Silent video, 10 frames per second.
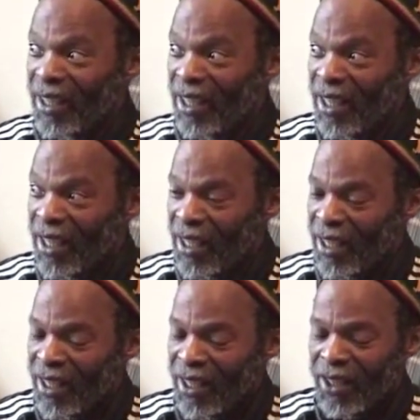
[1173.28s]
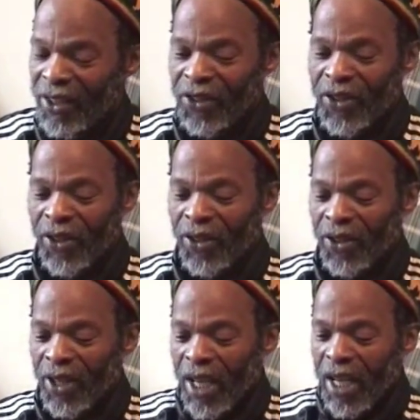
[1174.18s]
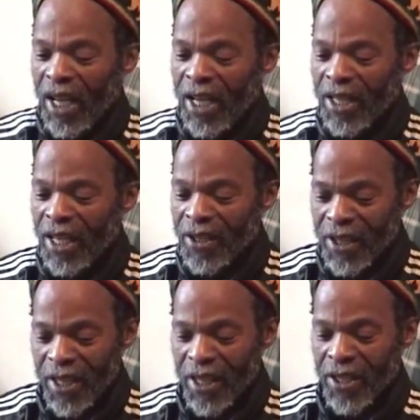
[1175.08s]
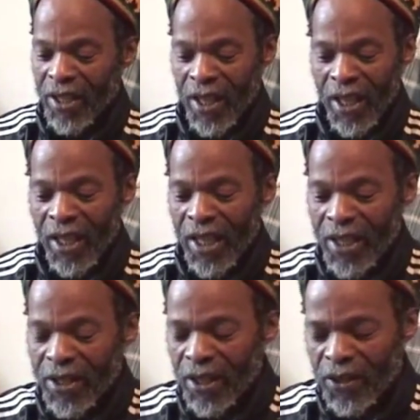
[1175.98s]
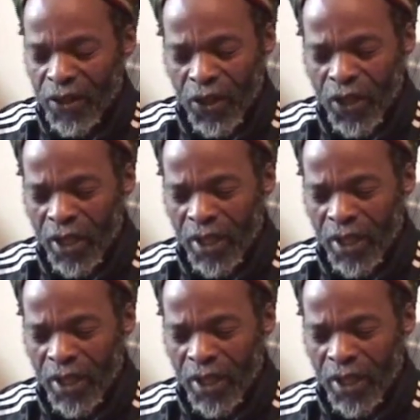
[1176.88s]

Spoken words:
Yeah, so as it is, it's such a